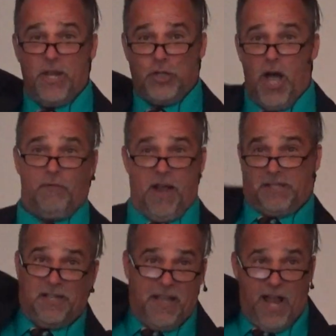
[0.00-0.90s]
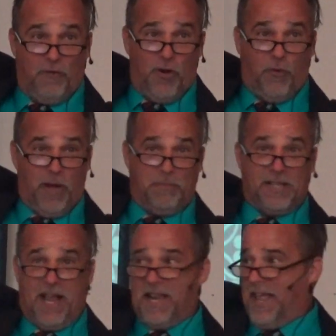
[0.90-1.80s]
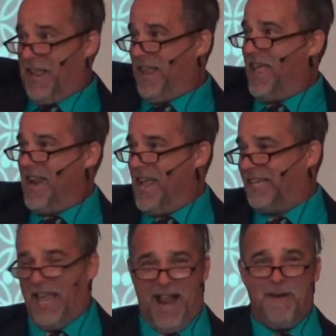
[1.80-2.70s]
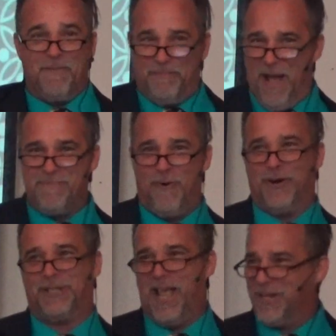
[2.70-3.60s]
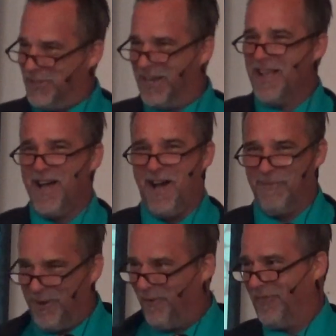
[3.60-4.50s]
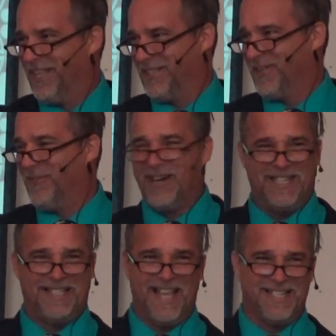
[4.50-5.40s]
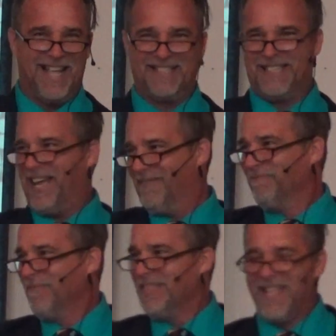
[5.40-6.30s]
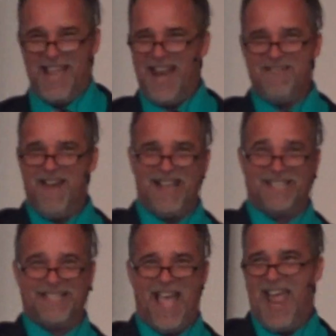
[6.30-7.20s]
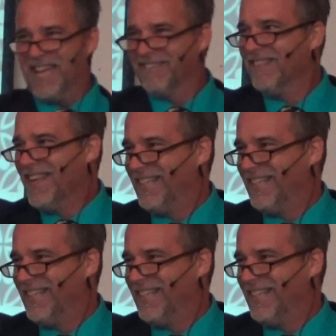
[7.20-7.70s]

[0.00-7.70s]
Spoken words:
and John raised his hand real quick because I did. He said, "I'm going to pay more attention. I'm going to listen to what he said." He didn't raise his hand.